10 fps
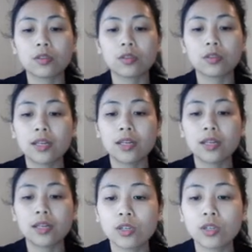So that
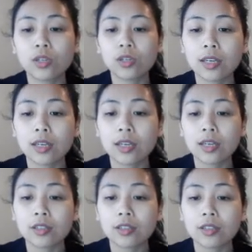is the
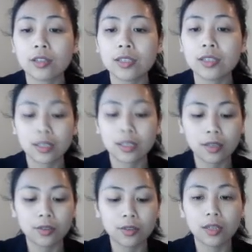answer D.
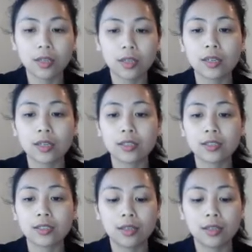You see that? That is
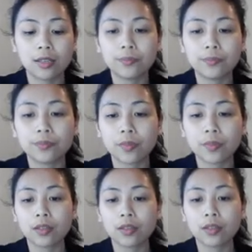D.
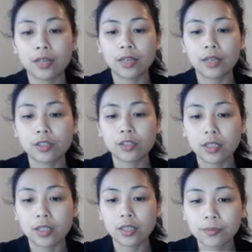So answer
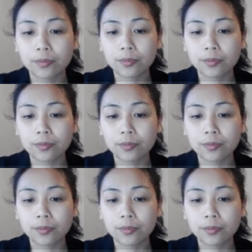D.